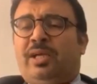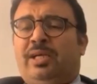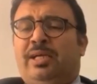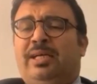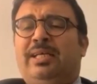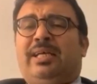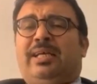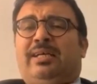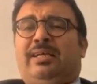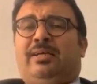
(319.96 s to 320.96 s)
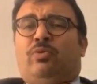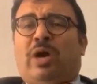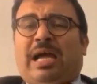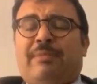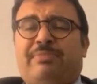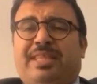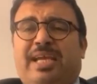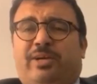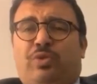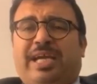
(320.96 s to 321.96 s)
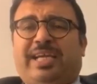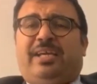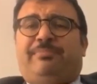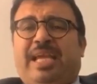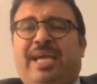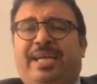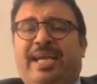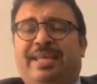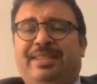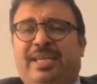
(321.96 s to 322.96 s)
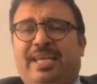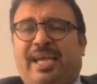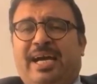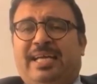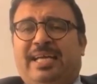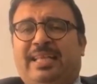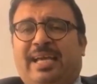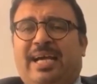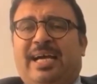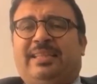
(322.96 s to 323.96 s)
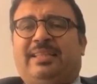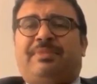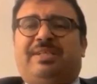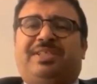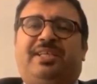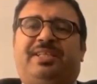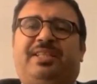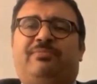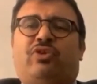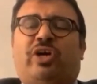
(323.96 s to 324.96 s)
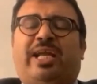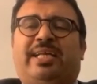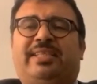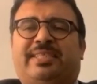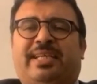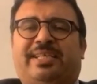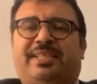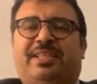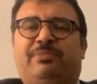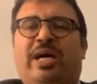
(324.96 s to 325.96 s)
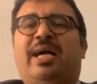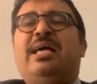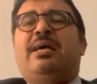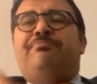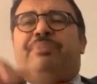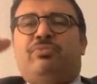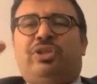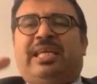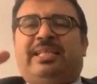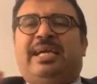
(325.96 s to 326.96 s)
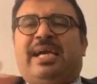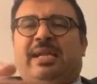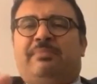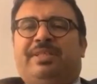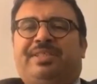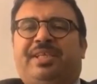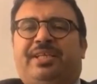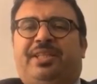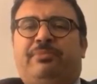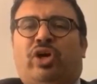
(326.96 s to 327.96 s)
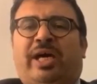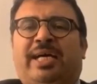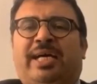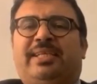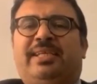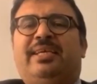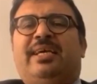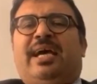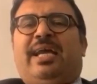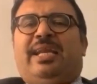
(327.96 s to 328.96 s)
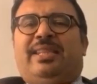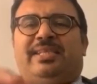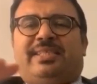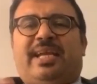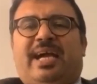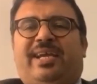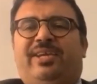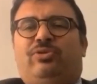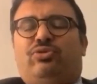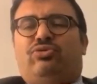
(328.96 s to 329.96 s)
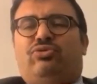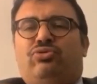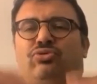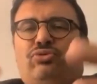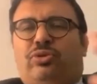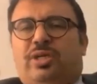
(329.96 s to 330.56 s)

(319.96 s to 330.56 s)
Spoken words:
And before that, I wish to remind that these meetings we have been organizing will be concluded in